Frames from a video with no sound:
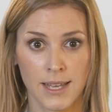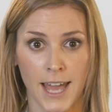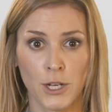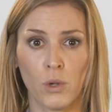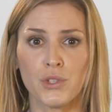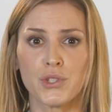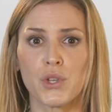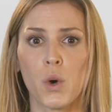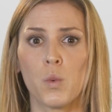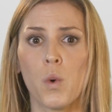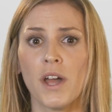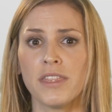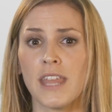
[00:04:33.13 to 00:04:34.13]
and also
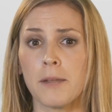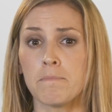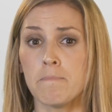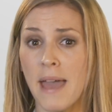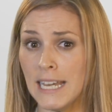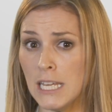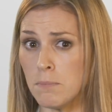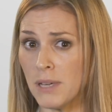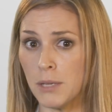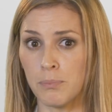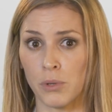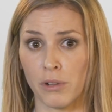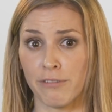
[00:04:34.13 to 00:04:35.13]
one that many
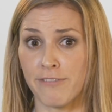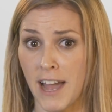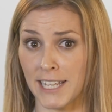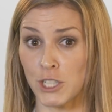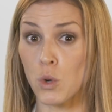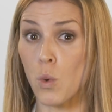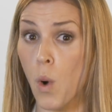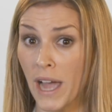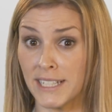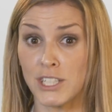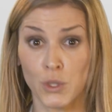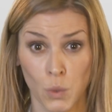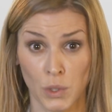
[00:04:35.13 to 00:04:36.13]
people find
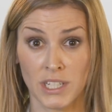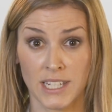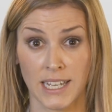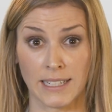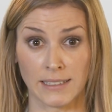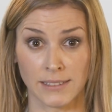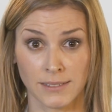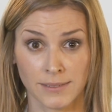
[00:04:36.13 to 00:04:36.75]
quite daunting.